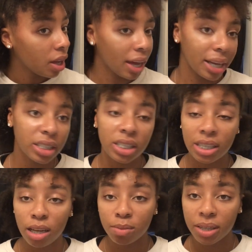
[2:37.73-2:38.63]
And she
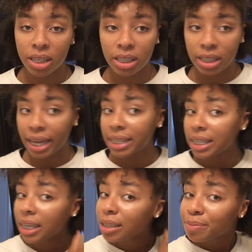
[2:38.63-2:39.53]
tells me that she likes
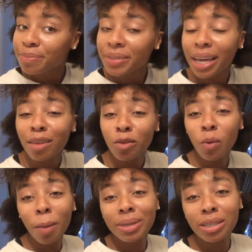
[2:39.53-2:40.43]
it. And if you
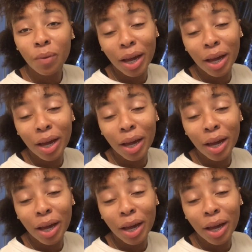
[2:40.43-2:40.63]
want me to,